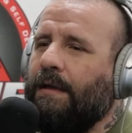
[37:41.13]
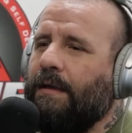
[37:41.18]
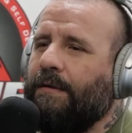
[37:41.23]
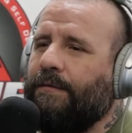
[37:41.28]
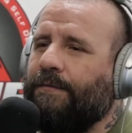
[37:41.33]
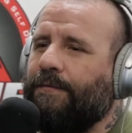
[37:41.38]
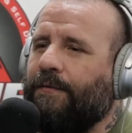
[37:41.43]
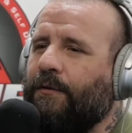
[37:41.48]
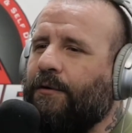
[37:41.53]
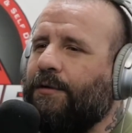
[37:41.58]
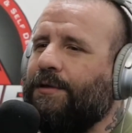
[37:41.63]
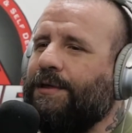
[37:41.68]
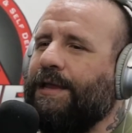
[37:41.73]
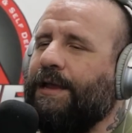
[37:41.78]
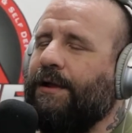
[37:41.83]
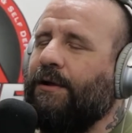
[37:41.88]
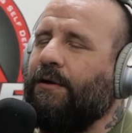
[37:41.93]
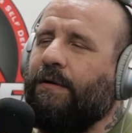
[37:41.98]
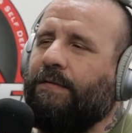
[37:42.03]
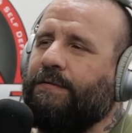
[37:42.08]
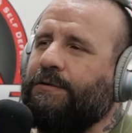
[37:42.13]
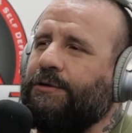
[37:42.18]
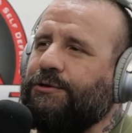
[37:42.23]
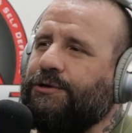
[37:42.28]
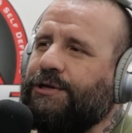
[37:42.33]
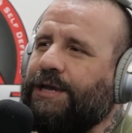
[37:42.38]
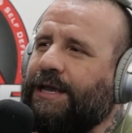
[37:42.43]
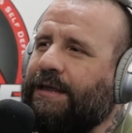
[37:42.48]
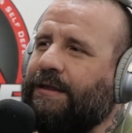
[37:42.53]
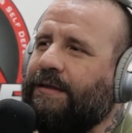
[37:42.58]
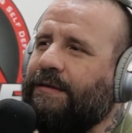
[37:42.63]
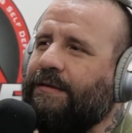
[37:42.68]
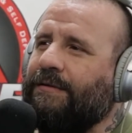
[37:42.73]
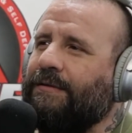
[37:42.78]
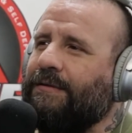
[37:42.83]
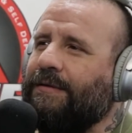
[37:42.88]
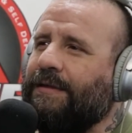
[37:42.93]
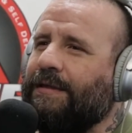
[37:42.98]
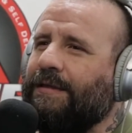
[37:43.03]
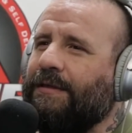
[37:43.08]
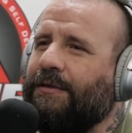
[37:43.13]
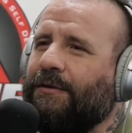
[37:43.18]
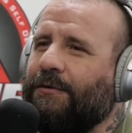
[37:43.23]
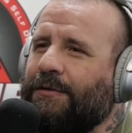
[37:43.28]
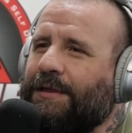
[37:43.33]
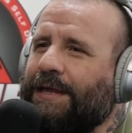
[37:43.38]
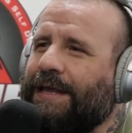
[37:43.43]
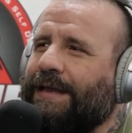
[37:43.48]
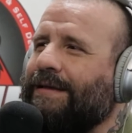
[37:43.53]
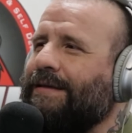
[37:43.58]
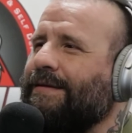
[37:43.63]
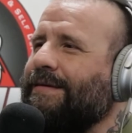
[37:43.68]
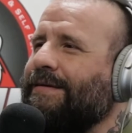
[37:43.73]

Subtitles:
first year of jiu-jitsu is losing.